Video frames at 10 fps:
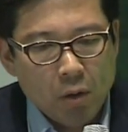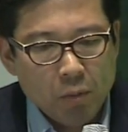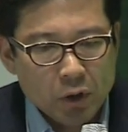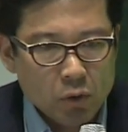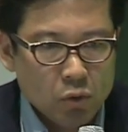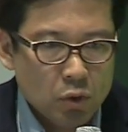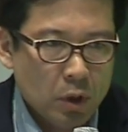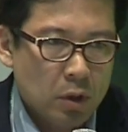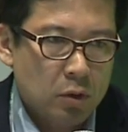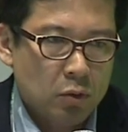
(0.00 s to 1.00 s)
But
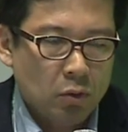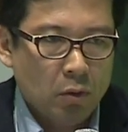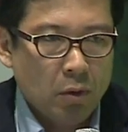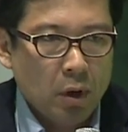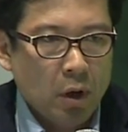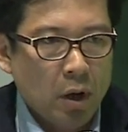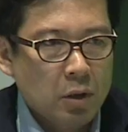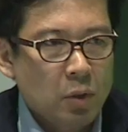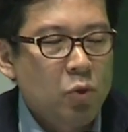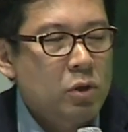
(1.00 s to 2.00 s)
usually, as
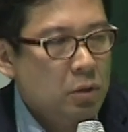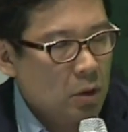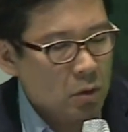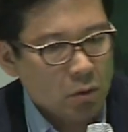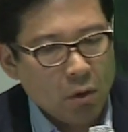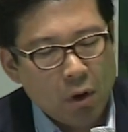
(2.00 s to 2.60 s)
a VCs,